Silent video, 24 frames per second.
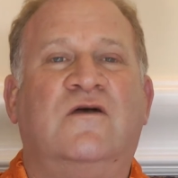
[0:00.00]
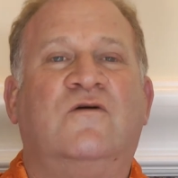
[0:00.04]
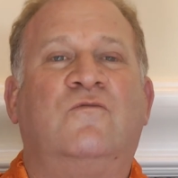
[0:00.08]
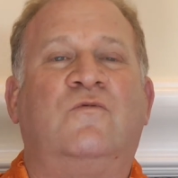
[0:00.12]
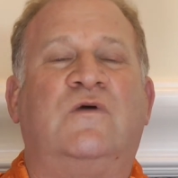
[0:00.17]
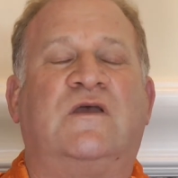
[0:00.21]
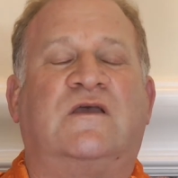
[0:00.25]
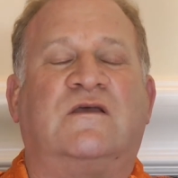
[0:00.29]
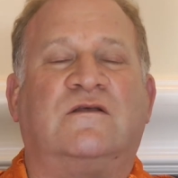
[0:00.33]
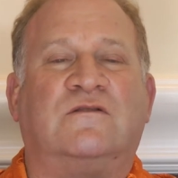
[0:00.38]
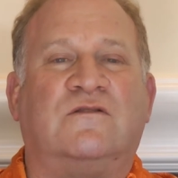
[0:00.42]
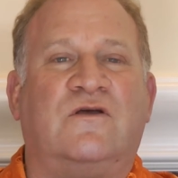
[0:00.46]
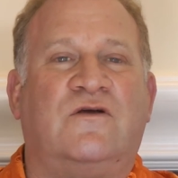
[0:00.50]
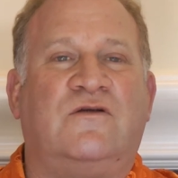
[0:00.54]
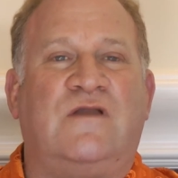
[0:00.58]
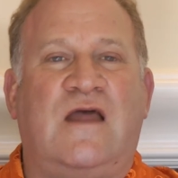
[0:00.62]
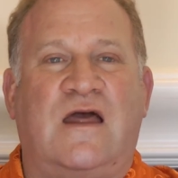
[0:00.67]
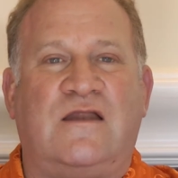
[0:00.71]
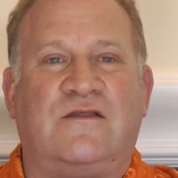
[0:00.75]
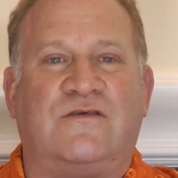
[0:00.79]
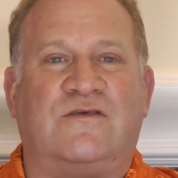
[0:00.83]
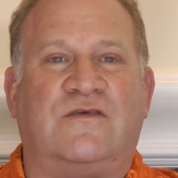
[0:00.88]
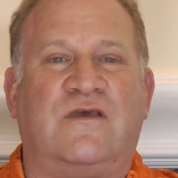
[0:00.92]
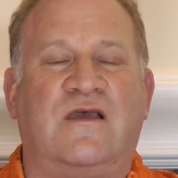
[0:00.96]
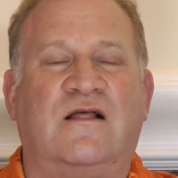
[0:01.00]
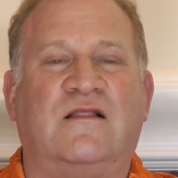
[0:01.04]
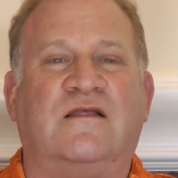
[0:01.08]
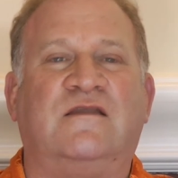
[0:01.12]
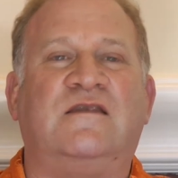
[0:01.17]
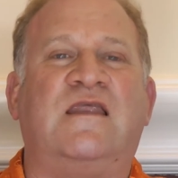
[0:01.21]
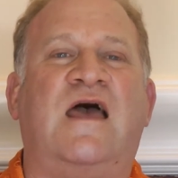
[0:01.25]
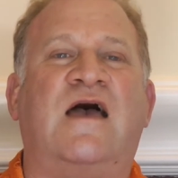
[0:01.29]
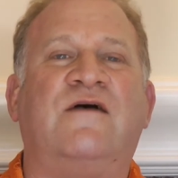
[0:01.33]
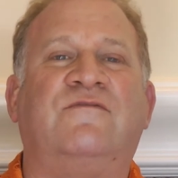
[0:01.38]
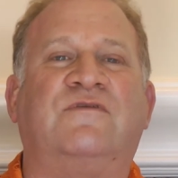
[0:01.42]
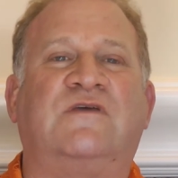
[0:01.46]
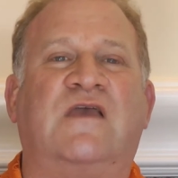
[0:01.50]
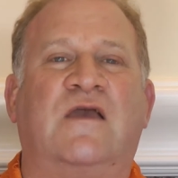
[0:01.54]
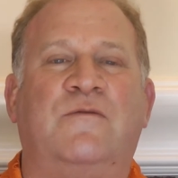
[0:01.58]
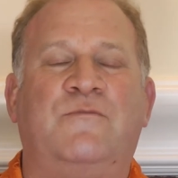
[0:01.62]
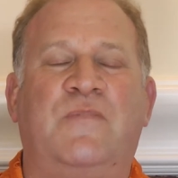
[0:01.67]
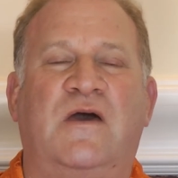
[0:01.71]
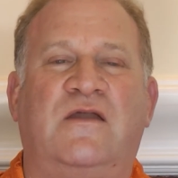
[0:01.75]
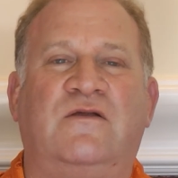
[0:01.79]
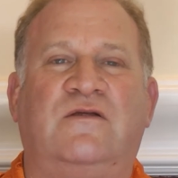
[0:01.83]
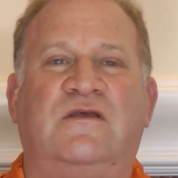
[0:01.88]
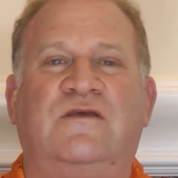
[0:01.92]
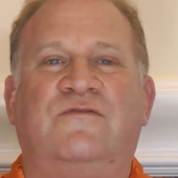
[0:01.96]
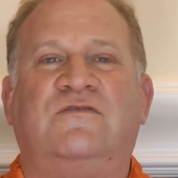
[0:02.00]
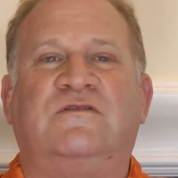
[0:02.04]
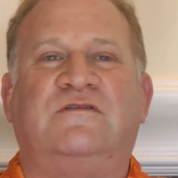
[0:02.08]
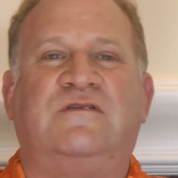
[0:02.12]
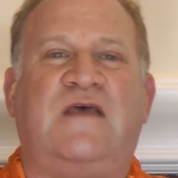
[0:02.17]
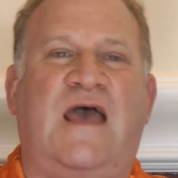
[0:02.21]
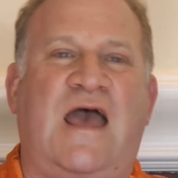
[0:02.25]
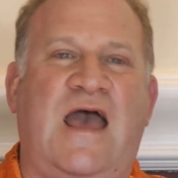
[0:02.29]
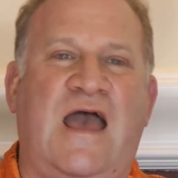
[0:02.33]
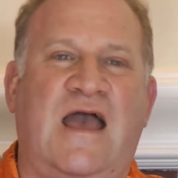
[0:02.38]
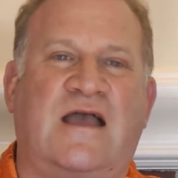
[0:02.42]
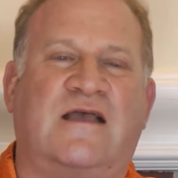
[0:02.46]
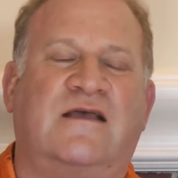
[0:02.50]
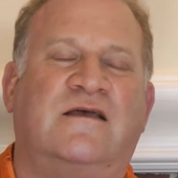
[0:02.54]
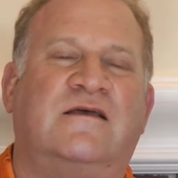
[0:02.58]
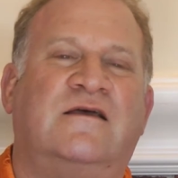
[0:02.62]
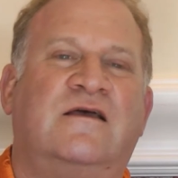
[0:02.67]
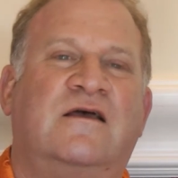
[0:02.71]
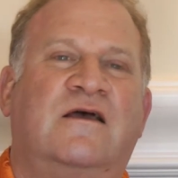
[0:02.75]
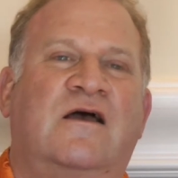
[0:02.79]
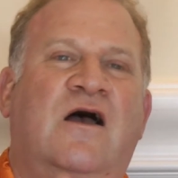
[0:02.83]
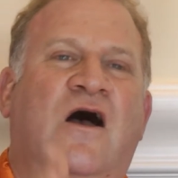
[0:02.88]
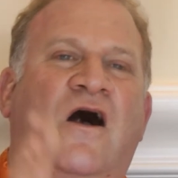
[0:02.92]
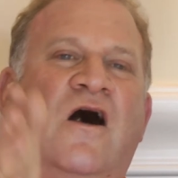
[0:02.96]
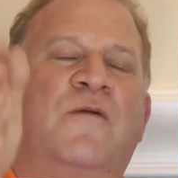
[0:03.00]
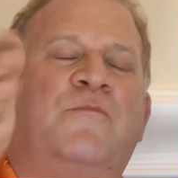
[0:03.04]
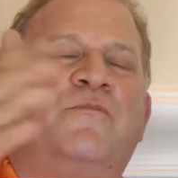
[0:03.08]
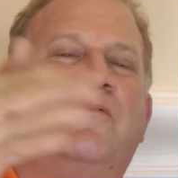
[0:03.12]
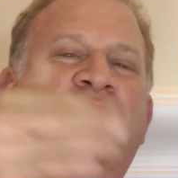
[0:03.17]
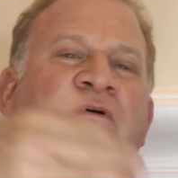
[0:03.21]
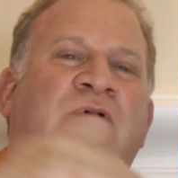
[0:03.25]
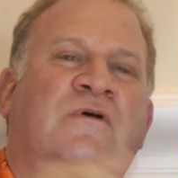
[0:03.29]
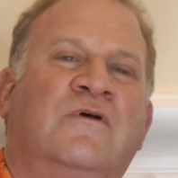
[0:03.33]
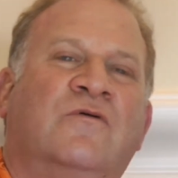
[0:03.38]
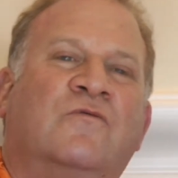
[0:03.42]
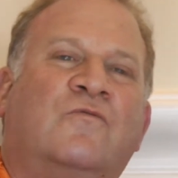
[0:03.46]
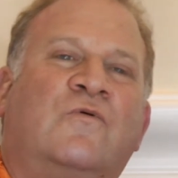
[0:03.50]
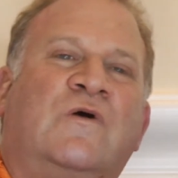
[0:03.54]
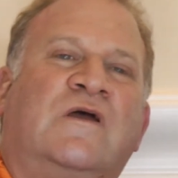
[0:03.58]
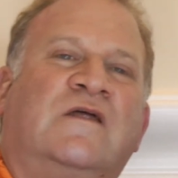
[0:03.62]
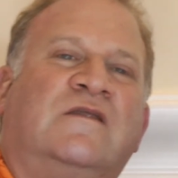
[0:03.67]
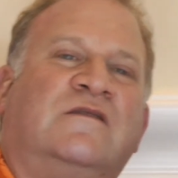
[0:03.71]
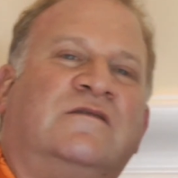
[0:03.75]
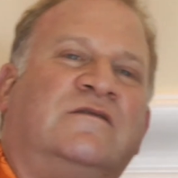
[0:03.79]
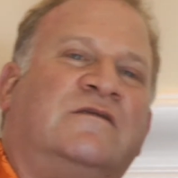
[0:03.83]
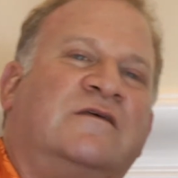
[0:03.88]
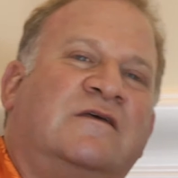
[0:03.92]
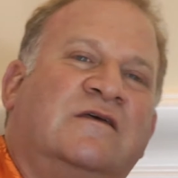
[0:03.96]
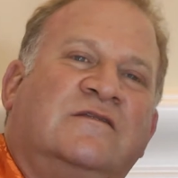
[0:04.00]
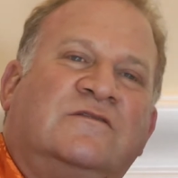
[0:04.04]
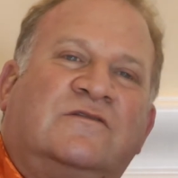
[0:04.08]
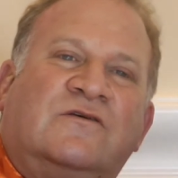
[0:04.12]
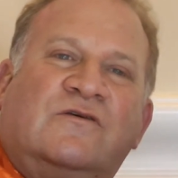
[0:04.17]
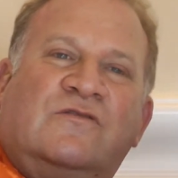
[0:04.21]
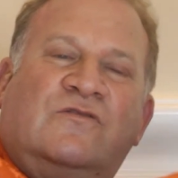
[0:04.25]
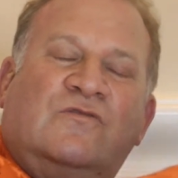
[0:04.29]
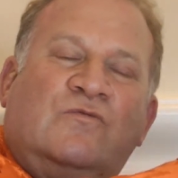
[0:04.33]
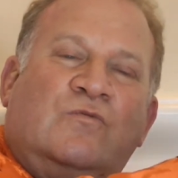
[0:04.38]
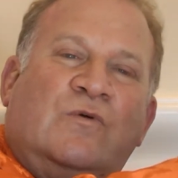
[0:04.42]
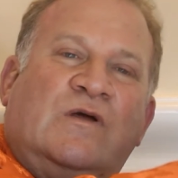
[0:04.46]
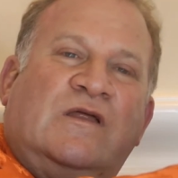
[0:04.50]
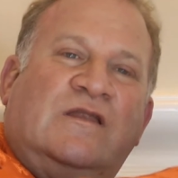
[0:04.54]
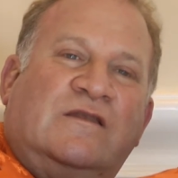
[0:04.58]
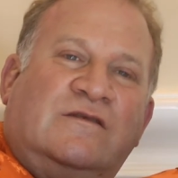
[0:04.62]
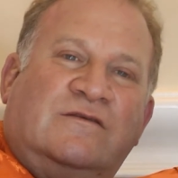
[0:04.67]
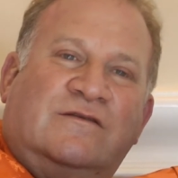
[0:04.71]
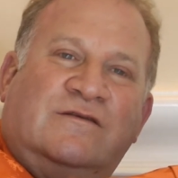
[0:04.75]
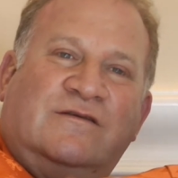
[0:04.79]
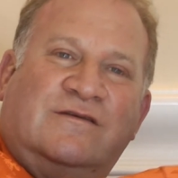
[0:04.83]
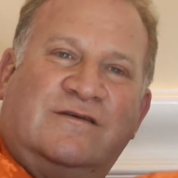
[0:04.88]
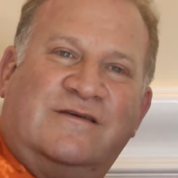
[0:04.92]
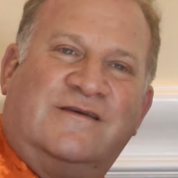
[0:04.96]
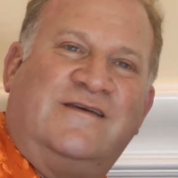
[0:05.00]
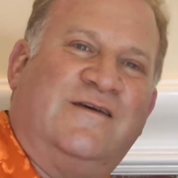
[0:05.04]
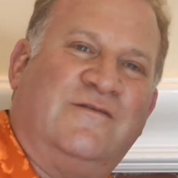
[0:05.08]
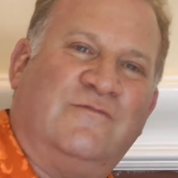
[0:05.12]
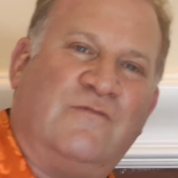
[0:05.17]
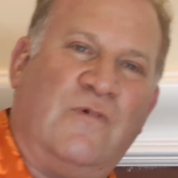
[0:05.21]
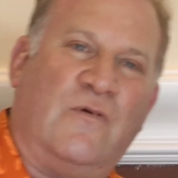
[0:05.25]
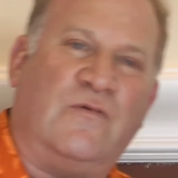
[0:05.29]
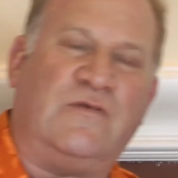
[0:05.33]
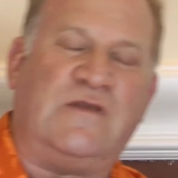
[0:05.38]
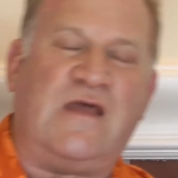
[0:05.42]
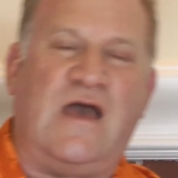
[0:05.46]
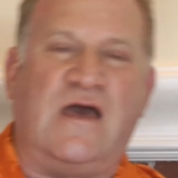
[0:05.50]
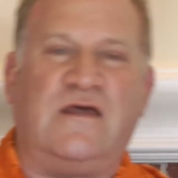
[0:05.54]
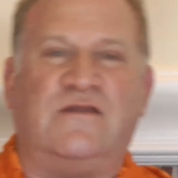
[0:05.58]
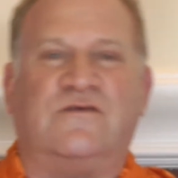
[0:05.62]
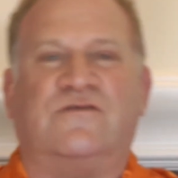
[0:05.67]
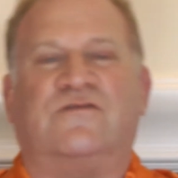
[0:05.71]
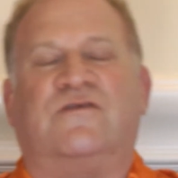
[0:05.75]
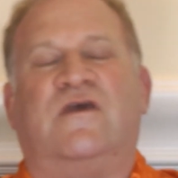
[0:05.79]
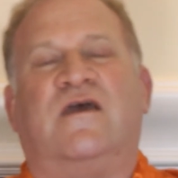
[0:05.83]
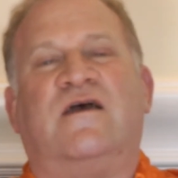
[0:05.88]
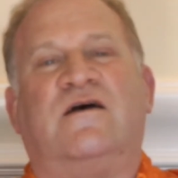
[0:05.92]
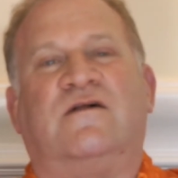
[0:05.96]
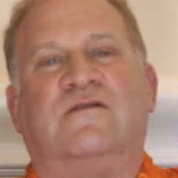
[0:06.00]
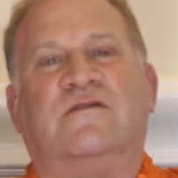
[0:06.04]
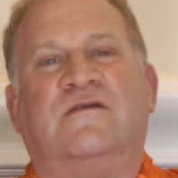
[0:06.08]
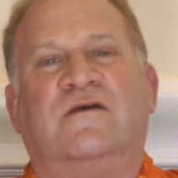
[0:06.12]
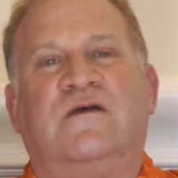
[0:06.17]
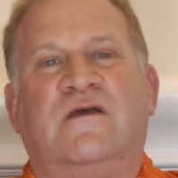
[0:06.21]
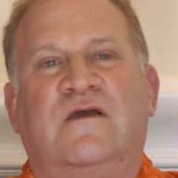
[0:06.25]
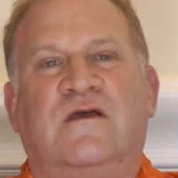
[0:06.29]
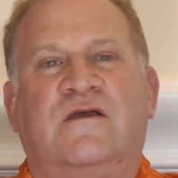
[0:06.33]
We can learn how to sail and navigate better, even tack upwind into the wind when we know how to sail.